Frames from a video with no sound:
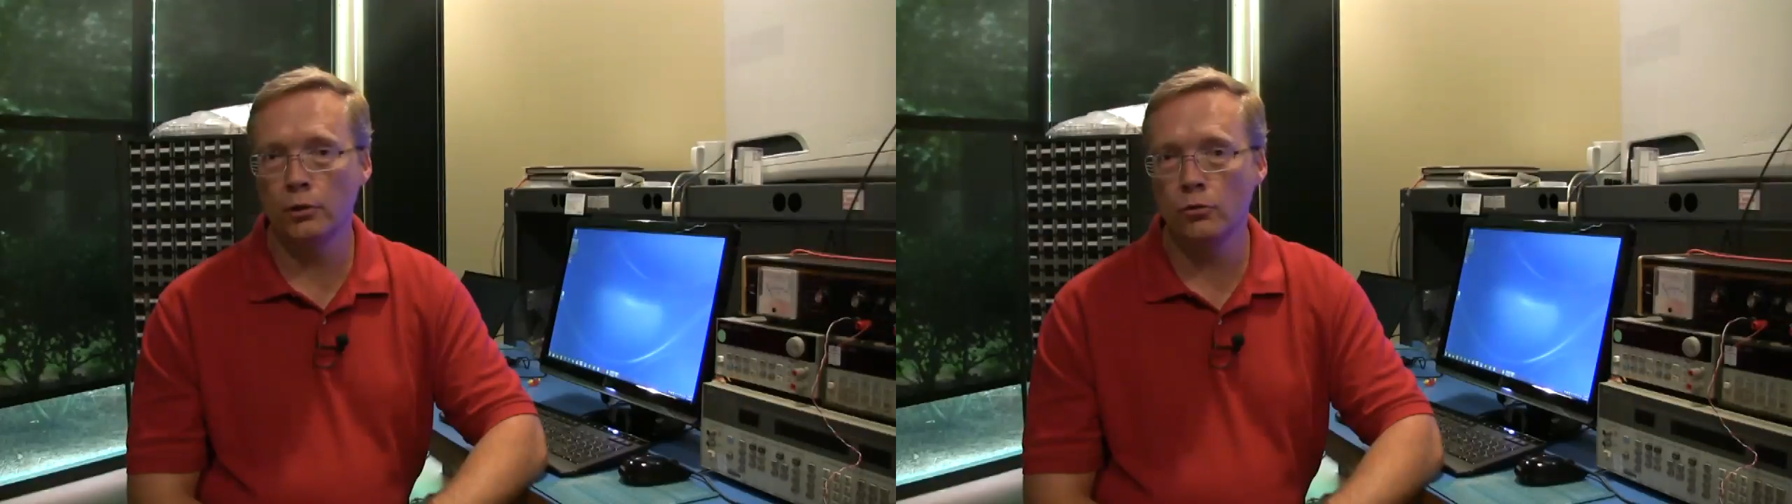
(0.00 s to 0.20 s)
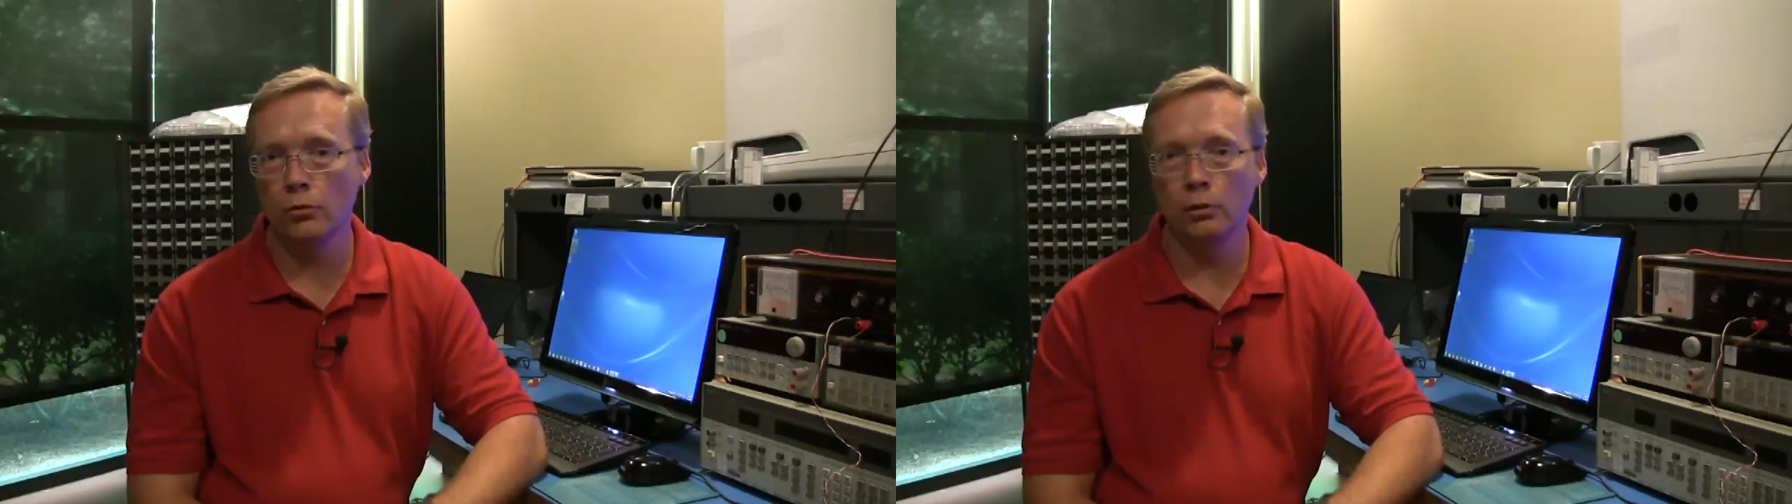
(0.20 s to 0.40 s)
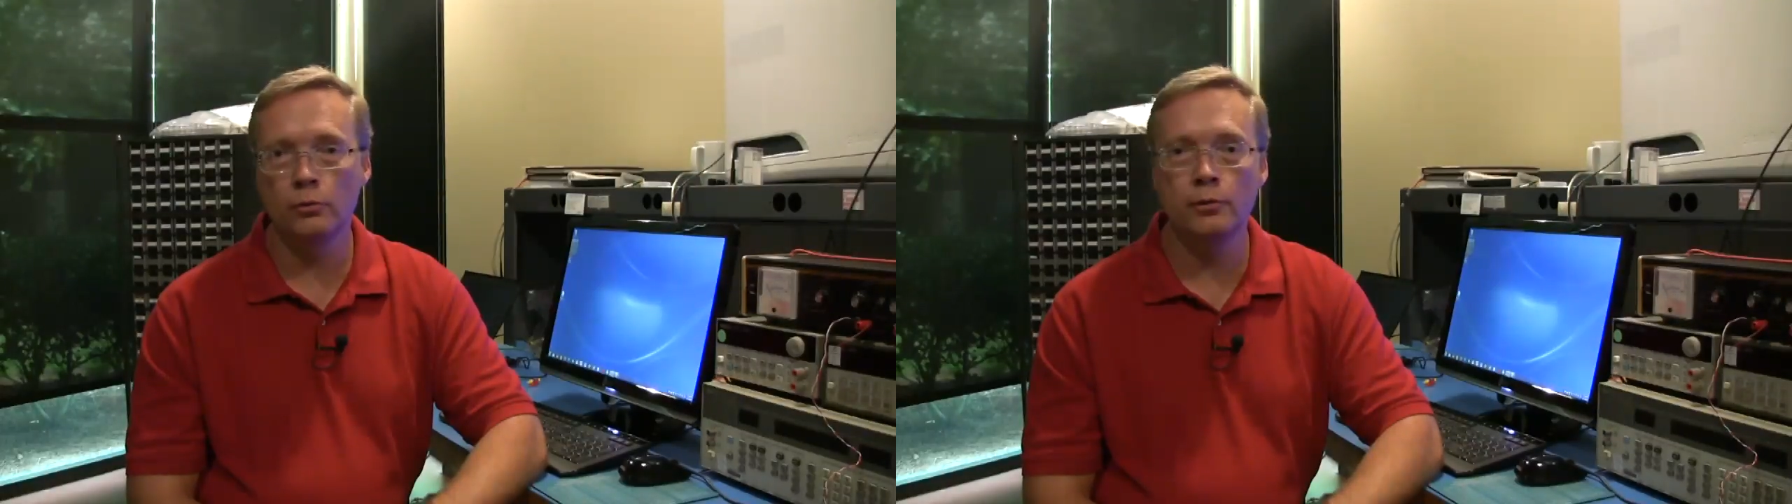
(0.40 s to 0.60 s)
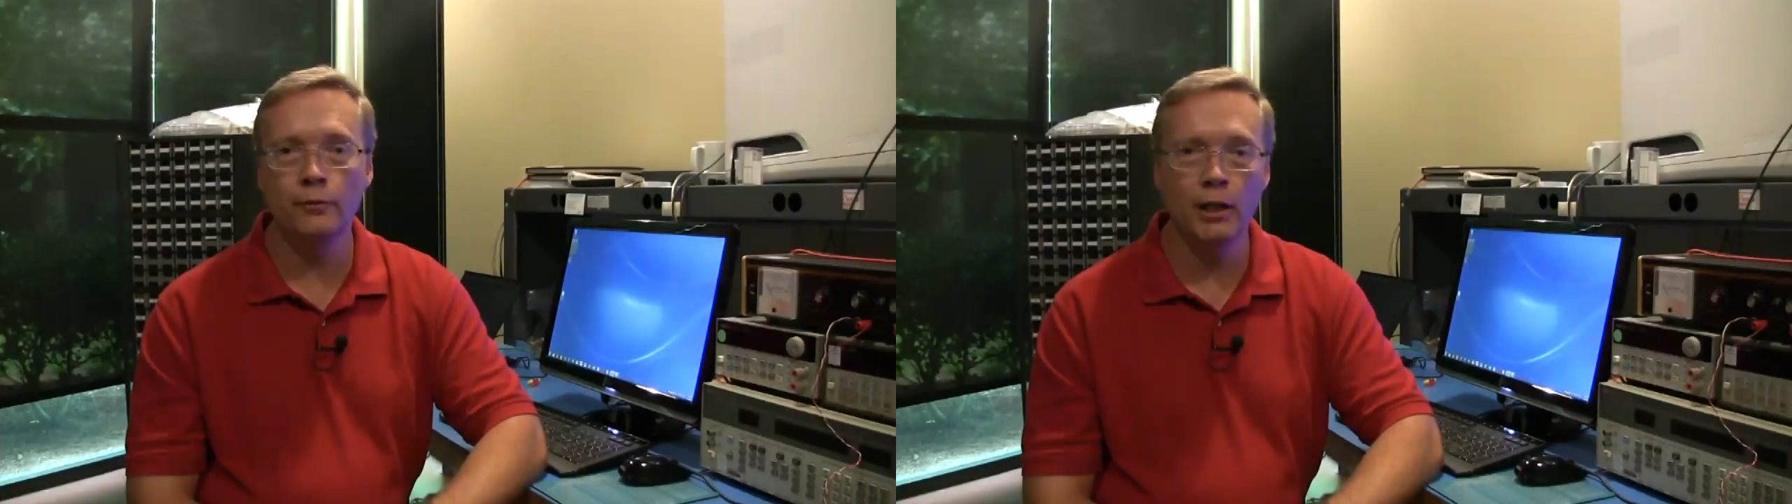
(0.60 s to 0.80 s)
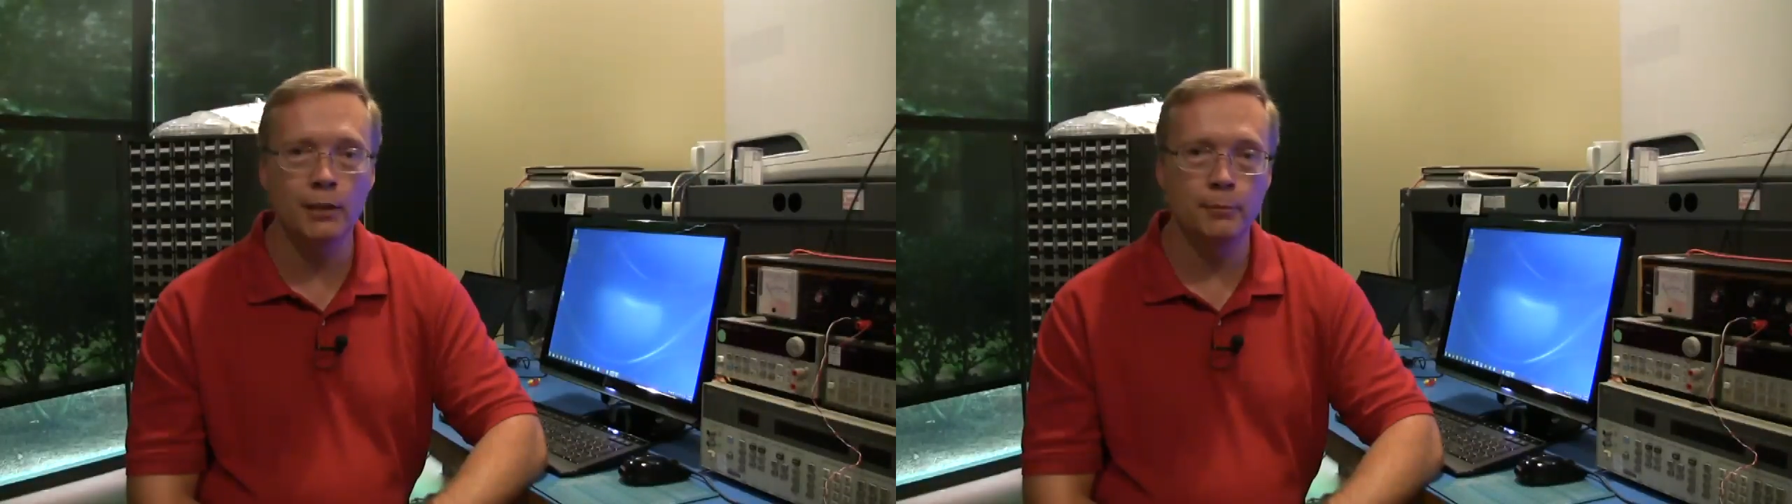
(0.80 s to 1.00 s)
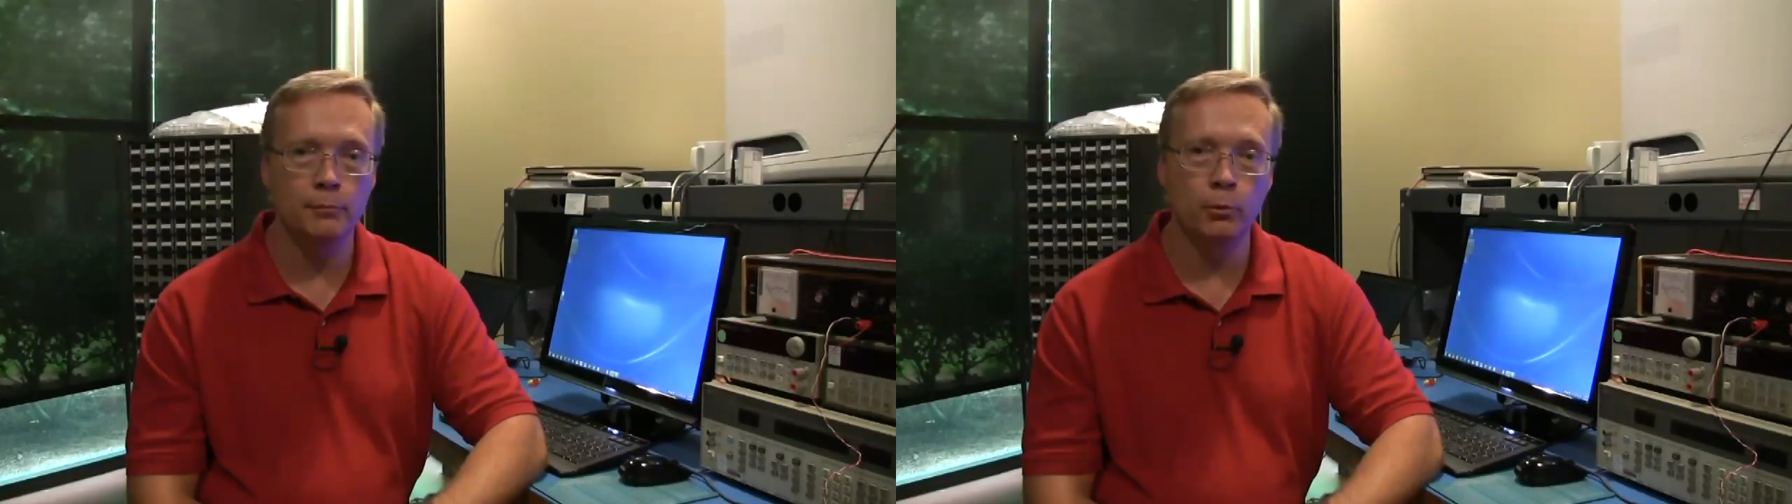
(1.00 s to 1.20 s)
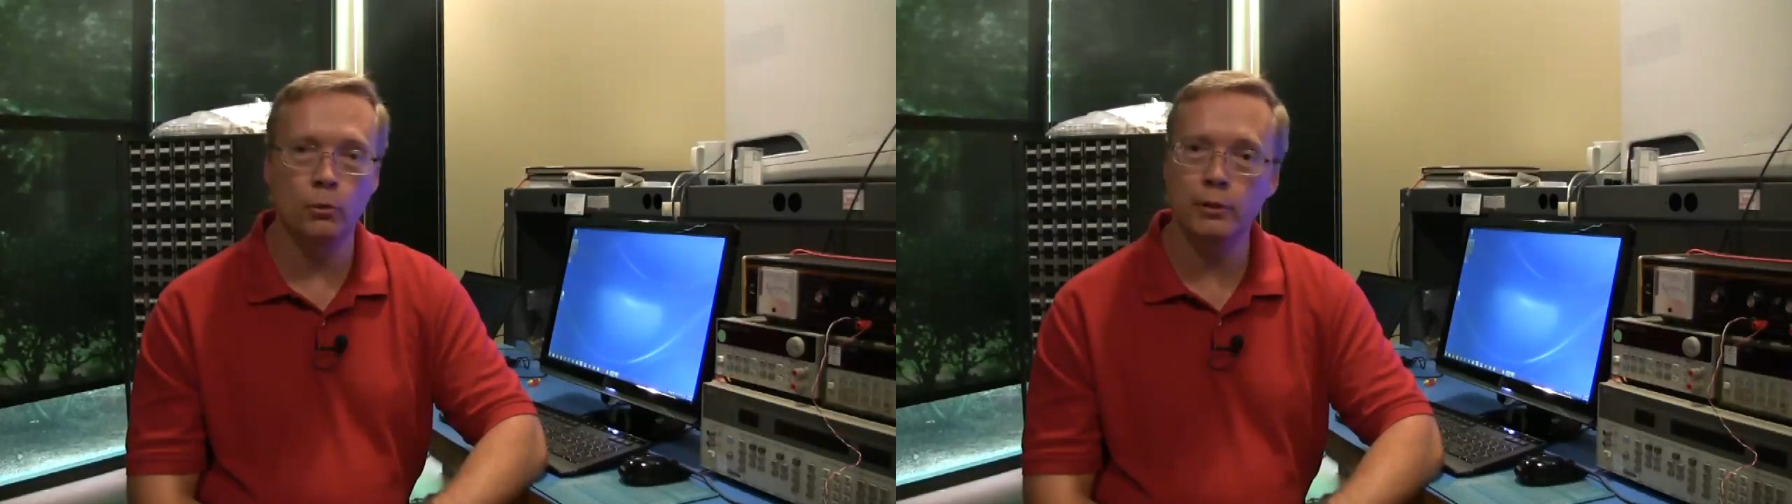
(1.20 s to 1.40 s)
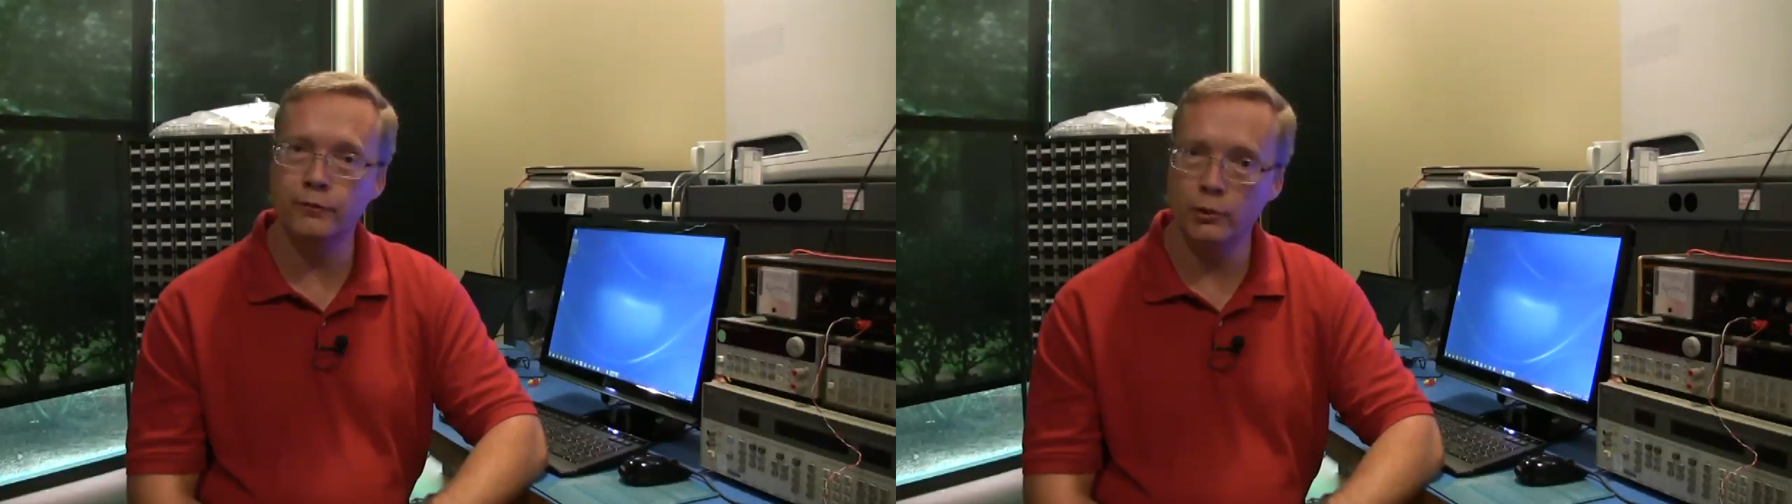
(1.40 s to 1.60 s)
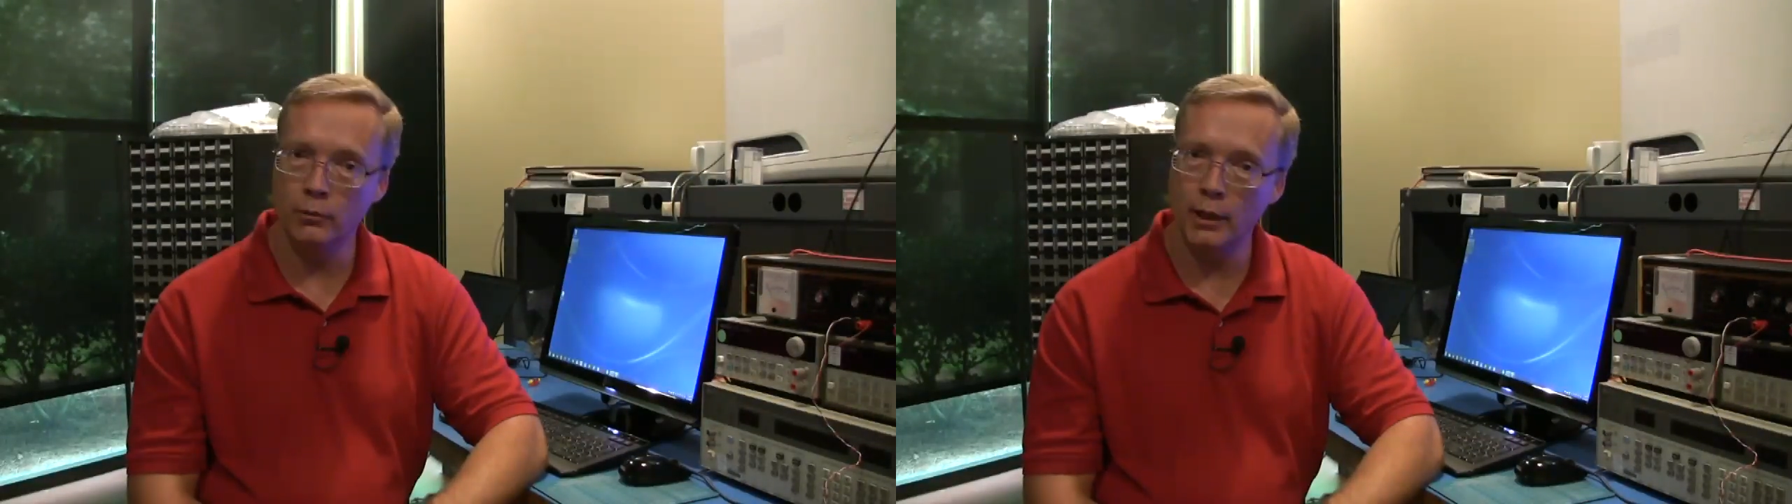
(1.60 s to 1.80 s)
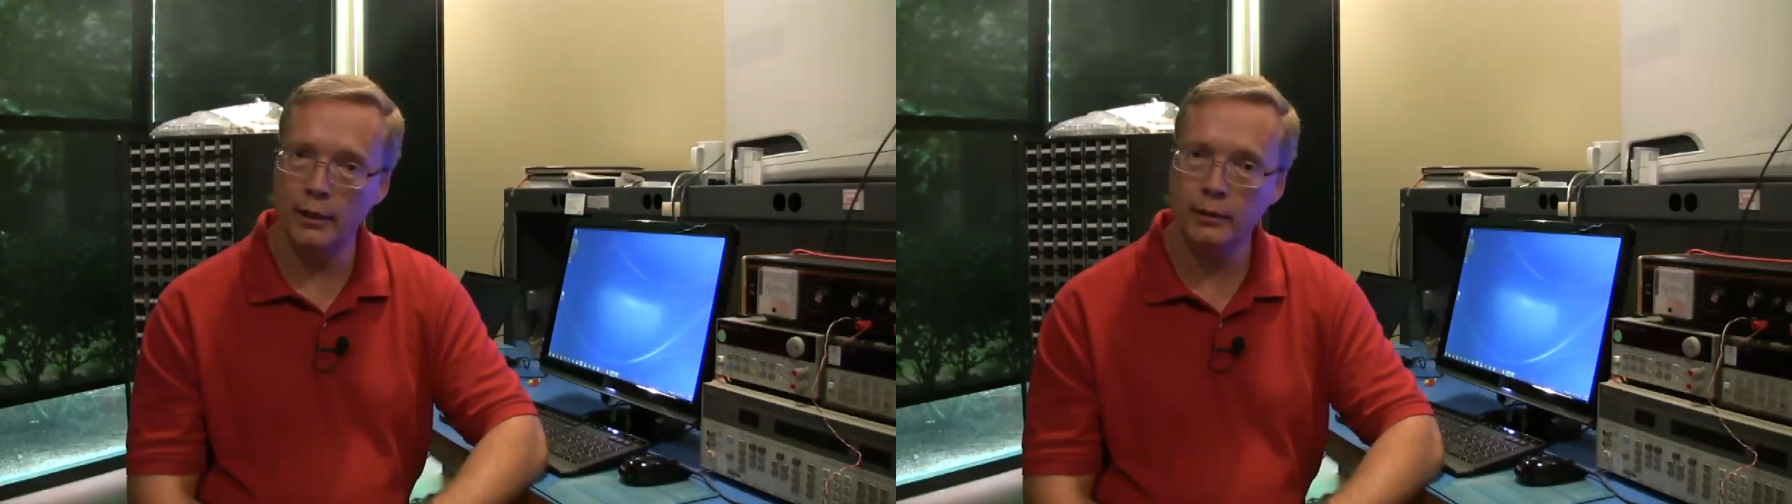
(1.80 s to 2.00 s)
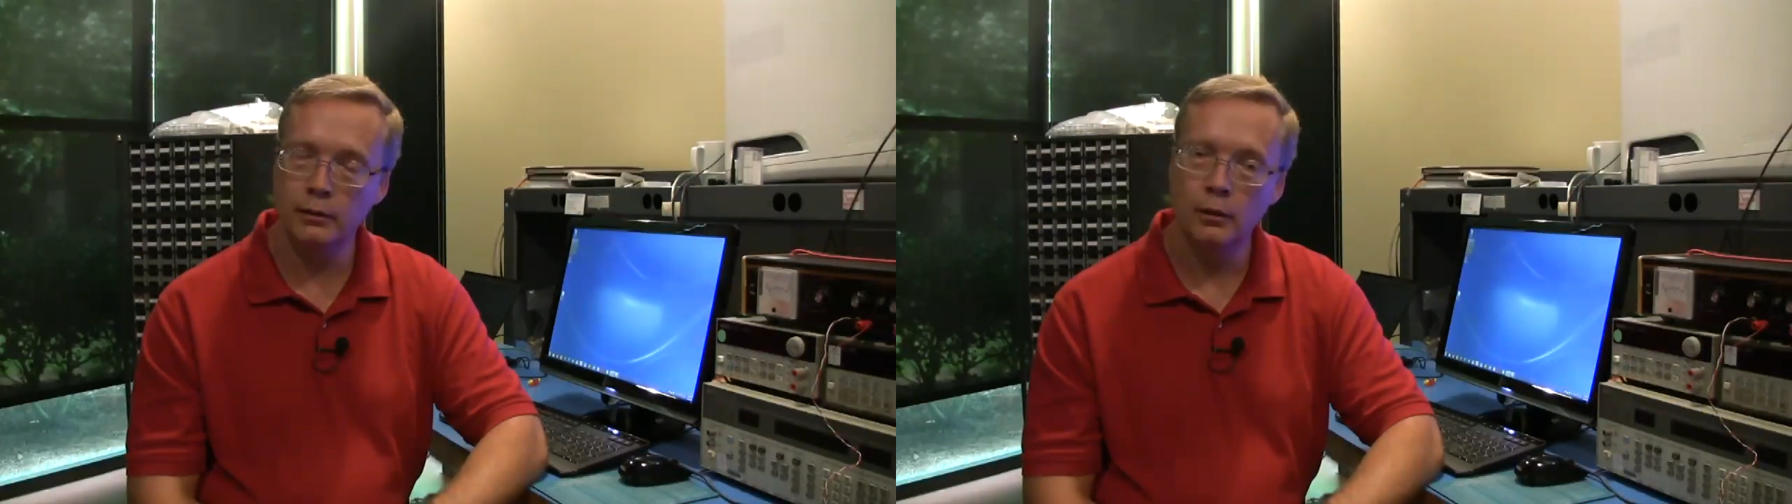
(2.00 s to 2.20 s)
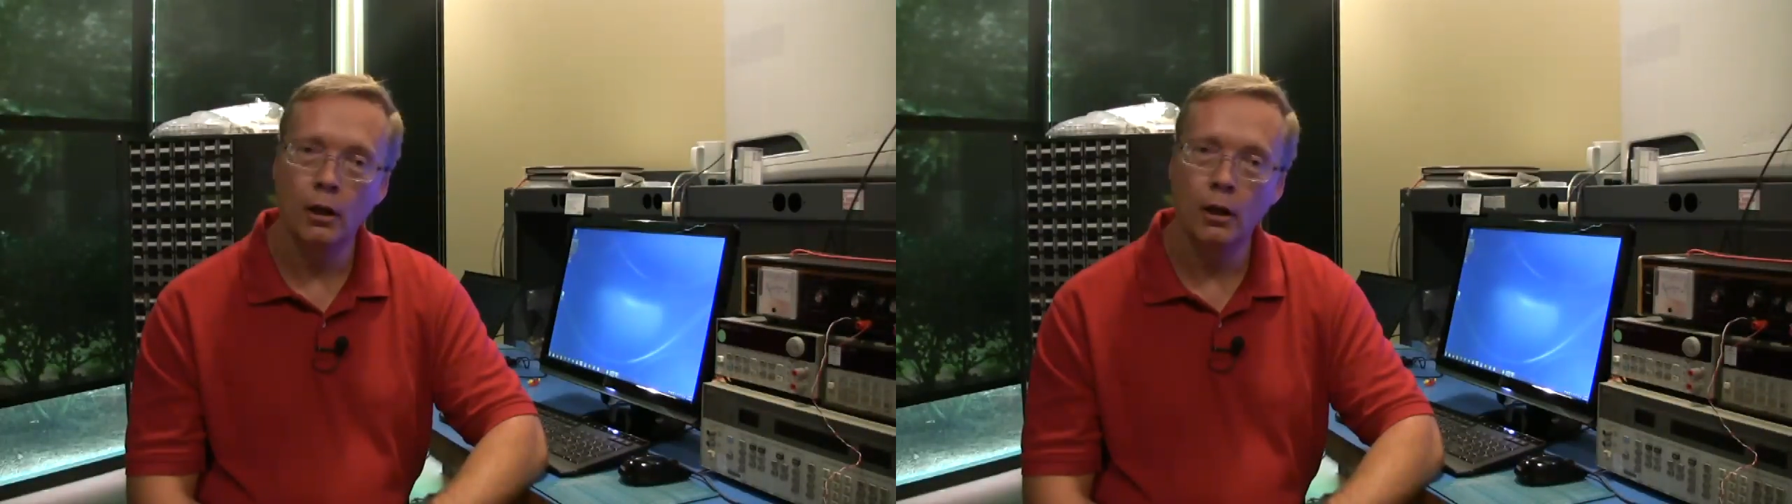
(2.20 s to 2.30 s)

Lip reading: controller development board if you like,